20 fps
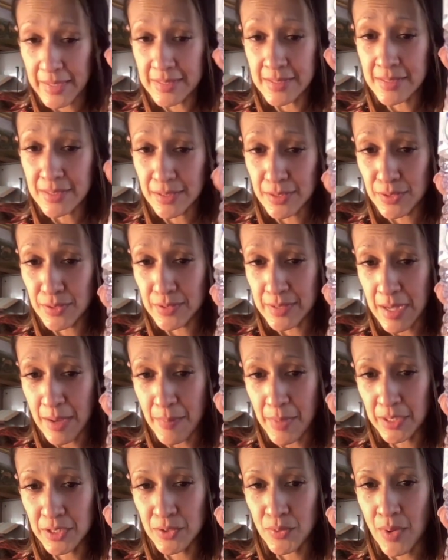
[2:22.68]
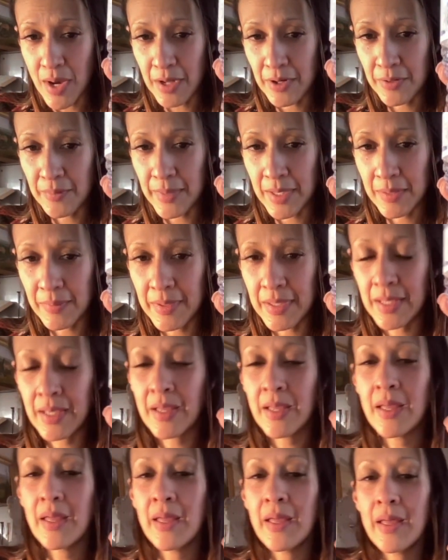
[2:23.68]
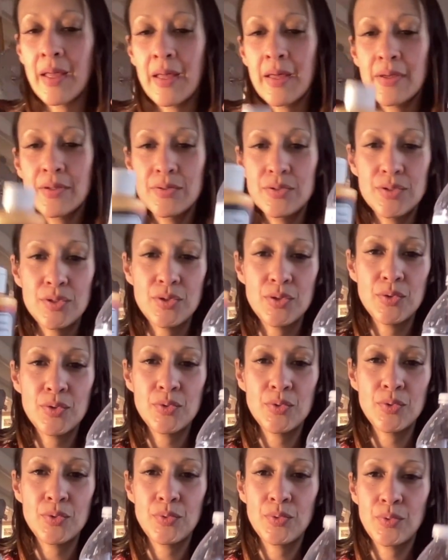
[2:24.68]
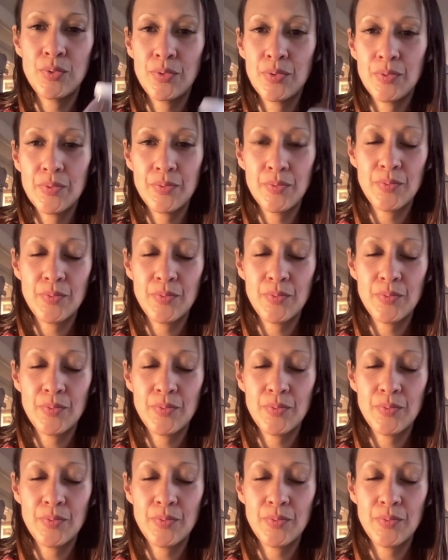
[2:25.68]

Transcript: Basically use that much water maybe to